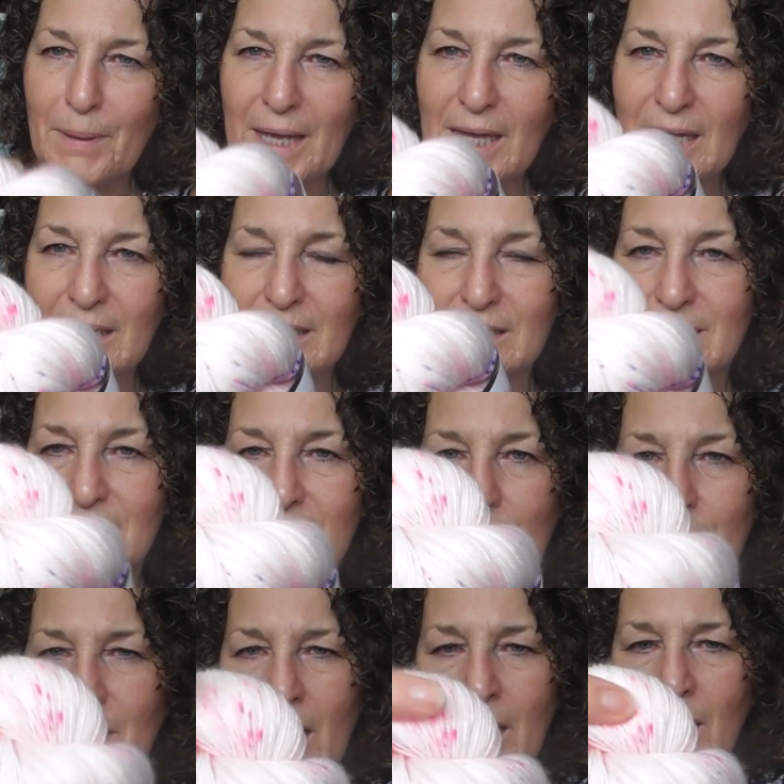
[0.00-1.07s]
pinks
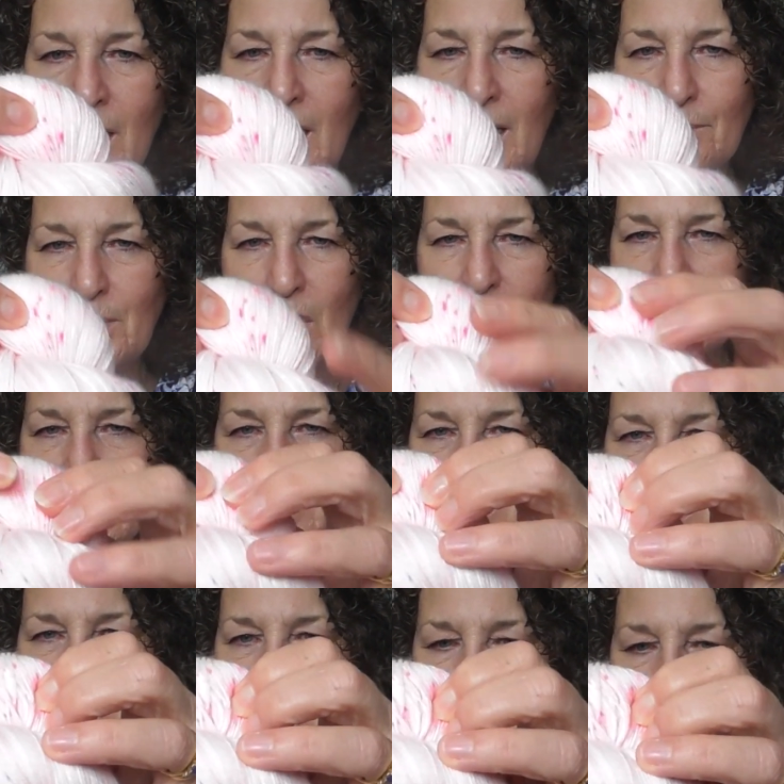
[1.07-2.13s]
I'm not I'm not
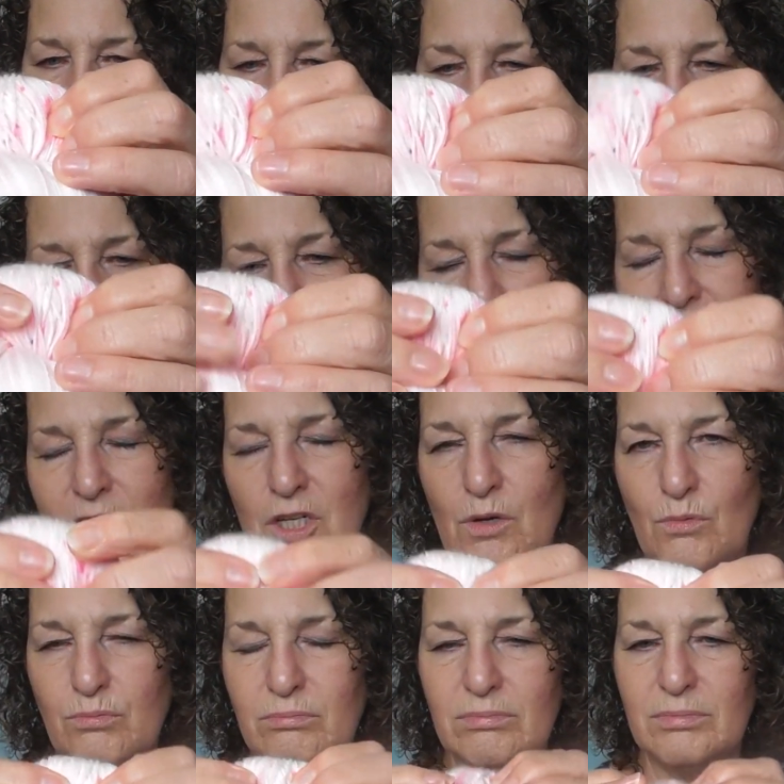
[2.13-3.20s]
necessarily I, I
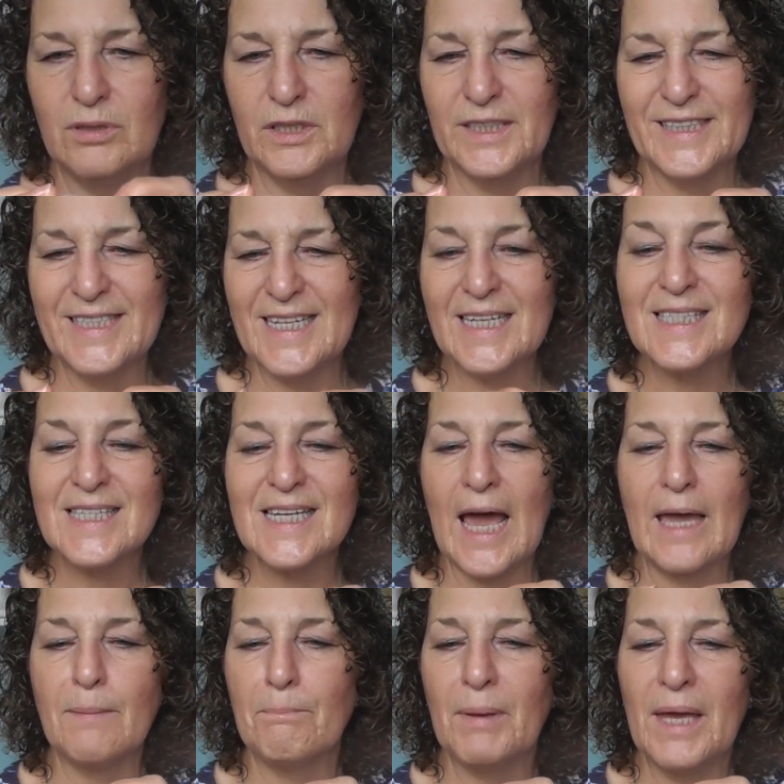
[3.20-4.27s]
don't
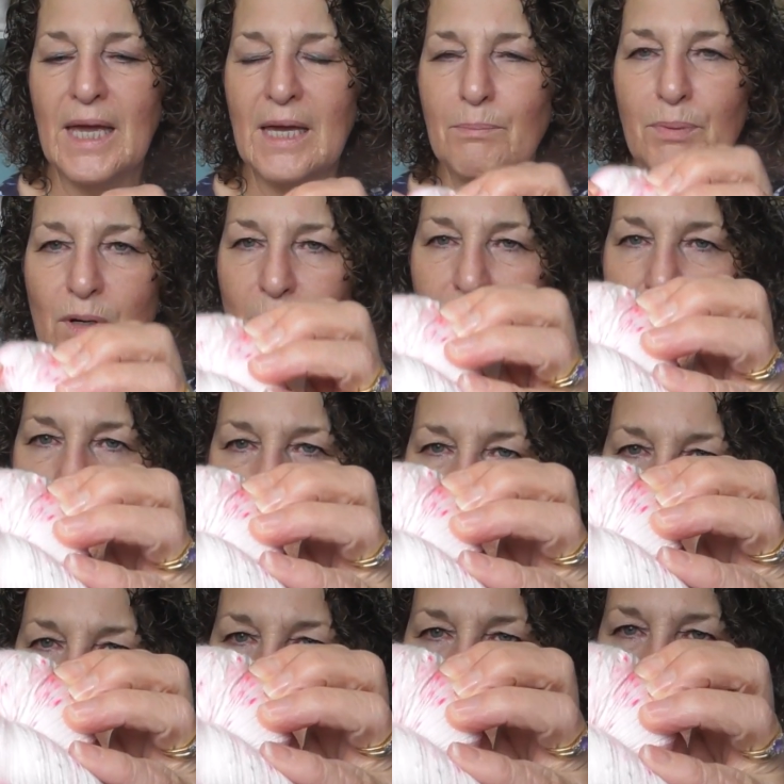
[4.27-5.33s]
dislike pink but I'm not
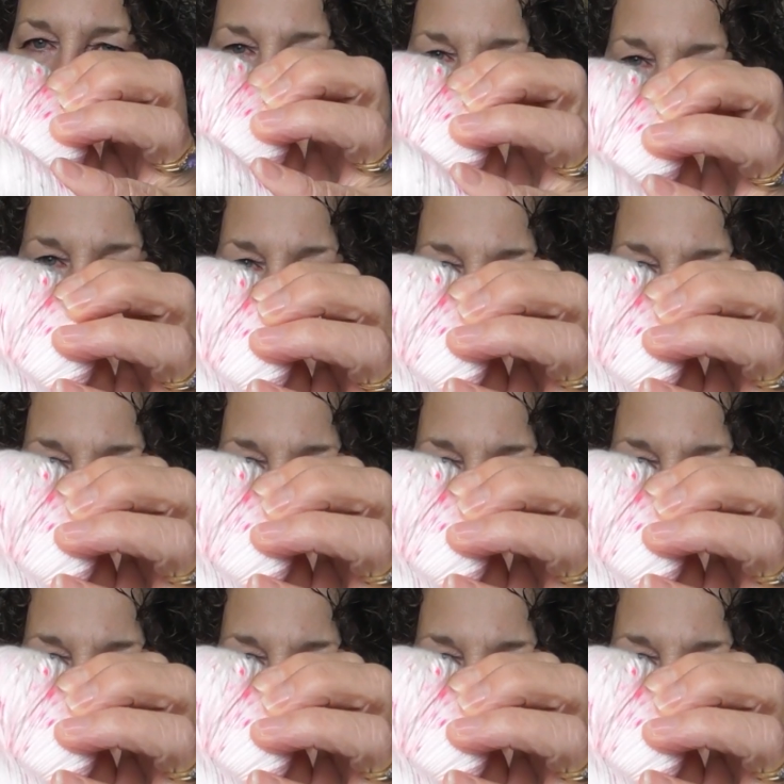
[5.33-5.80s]
not a